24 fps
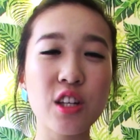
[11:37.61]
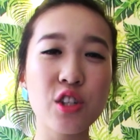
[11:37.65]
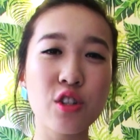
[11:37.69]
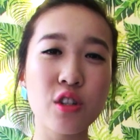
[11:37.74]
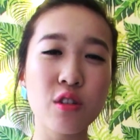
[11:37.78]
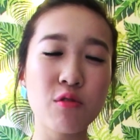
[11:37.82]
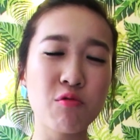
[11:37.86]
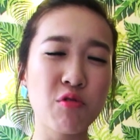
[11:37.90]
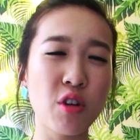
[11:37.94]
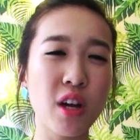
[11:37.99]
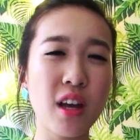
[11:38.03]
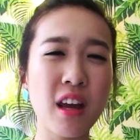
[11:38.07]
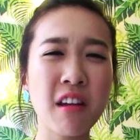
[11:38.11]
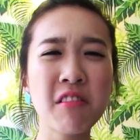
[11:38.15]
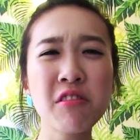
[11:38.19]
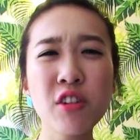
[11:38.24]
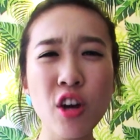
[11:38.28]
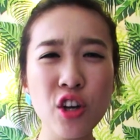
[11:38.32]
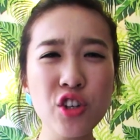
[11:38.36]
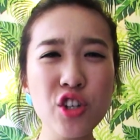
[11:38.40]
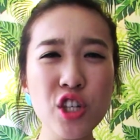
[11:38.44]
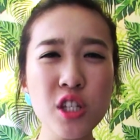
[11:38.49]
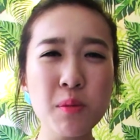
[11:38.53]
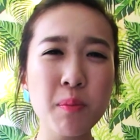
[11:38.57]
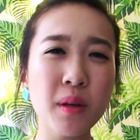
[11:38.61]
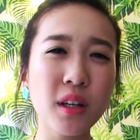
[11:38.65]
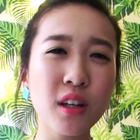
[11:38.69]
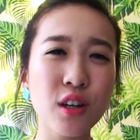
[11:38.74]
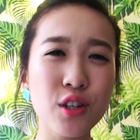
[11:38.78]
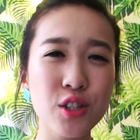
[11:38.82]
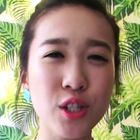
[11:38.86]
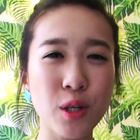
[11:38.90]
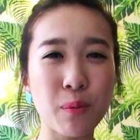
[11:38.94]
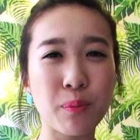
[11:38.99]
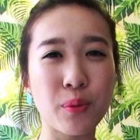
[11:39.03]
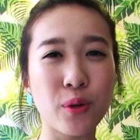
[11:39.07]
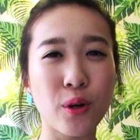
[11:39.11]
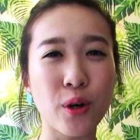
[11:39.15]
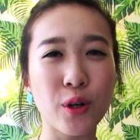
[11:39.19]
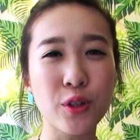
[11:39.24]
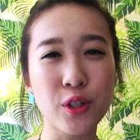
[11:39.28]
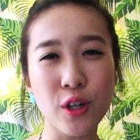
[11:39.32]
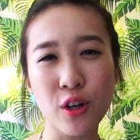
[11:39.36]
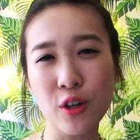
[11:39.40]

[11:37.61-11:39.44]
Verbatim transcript: it, and not just because you're bored.